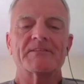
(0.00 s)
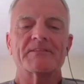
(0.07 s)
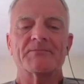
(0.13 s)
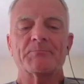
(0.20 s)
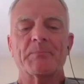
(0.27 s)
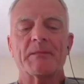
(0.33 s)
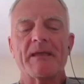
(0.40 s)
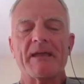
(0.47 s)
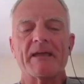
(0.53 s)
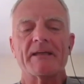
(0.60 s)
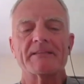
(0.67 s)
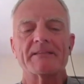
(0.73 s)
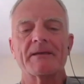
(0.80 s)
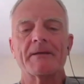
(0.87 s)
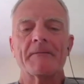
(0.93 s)
this plant,
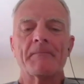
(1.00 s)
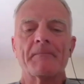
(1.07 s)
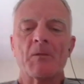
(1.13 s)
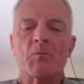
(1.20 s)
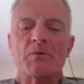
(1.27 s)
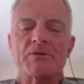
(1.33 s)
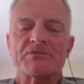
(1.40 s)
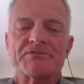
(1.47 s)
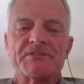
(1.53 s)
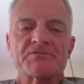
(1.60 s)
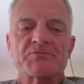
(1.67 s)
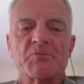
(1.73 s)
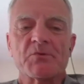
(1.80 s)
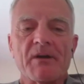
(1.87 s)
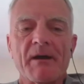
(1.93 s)
what
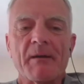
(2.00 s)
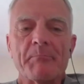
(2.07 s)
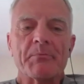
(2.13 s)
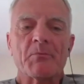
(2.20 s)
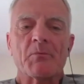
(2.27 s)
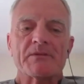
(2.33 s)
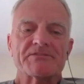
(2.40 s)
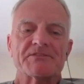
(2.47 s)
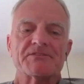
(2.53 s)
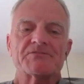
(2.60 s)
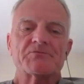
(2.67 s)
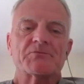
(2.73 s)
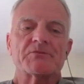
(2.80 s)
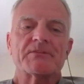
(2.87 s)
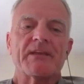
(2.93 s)
genes were up, what genes
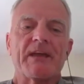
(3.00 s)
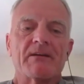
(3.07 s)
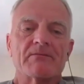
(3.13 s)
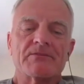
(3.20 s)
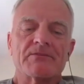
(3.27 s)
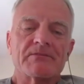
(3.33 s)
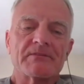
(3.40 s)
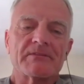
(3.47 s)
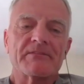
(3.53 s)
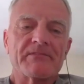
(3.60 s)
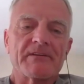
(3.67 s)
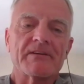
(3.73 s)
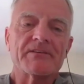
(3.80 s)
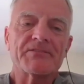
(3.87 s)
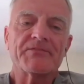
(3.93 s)
were down during the
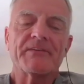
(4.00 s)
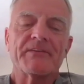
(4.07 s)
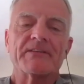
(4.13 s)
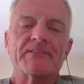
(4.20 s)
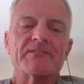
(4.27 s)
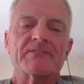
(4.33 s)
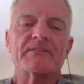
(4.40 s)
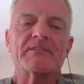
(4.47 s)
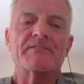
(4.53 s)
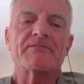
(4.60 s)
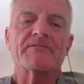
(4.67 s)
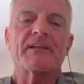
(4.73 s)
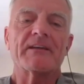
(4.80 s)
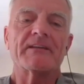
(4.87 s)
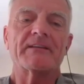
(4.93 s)
various phases of the
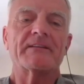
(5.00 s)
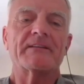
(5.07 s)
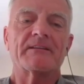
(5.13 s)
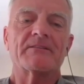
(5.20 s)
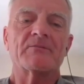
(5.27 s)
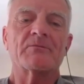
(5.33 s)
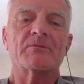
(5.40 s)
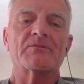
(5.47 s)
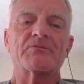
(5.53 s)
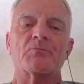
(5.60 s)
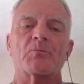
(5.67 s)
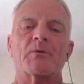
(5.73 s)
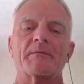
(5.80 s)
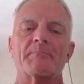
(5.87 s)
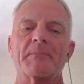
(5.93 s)
flight. In other words,
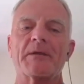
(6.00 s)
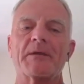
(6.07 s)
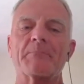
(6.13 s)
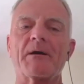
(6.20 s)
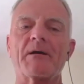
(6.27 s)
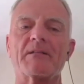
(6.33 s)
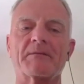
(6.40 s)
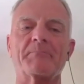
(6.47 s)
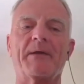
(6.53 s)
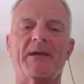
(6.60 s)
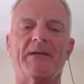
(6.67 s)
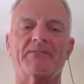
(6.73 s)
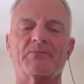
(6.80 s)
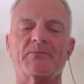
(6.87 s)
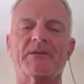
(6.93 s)
what metabolic
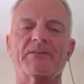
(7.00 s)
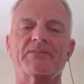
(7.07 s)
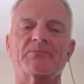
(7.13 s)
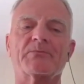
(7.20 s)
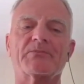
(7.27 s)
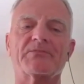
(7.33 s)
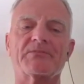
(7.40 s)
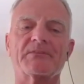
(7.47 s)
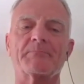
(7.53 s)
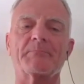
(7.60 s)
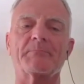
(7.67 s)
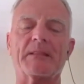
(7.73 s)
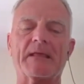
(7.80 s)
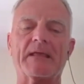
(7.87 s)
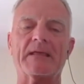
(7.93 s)
pathways was the
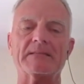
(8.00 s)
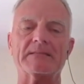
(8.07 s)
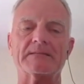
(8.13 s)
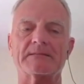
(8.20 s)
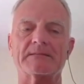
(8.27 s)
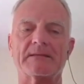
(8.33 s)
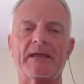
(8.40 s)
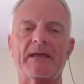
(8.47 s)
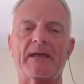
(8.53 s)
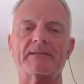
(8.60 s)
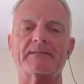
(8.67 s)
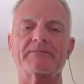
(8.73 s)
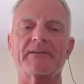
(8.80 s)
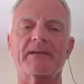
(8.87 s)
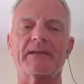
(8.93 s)
plant
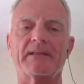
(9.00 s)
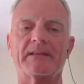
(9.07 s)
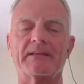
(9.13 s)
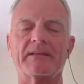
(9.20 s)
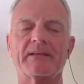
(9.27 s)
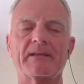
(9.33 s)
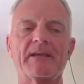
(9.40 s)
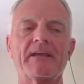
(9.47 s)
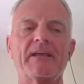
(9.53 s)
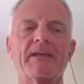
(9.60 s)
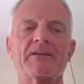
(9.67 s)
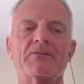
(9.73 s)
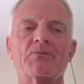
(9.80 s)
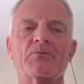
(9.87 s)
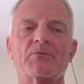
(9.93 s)
activating
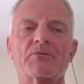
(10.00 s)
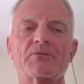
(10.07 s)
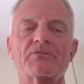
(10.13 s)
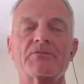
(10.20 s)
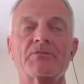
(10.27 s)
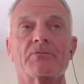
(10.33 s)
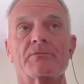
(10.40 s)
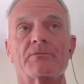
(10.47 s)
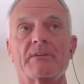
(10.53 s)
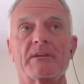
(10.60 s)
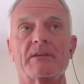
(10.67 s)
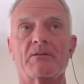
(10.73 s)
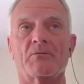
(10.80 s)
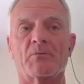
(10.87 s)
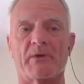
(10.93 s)
in order to
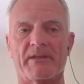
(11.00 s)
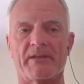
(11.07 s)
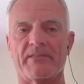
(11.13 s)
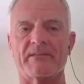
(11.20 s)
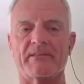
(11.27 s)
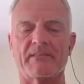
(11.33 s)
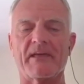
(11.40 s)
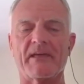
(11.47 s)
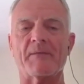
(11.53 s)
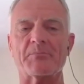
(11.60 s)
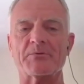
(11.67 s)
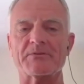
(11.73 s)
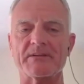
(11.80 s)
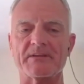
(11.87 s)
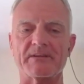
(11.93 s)
deal with that
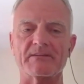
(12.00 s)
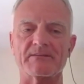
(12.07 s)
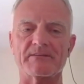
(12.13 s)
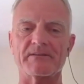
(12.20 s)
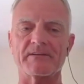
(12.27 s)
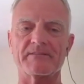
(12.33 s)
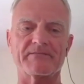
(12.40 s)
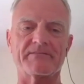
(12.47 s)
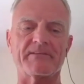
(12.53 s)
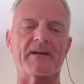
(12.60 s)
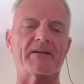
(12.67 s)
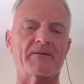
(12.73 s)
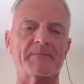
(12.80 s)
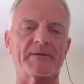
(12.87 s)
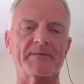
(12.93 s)
particular
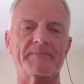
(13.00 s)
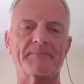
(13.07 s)
environment.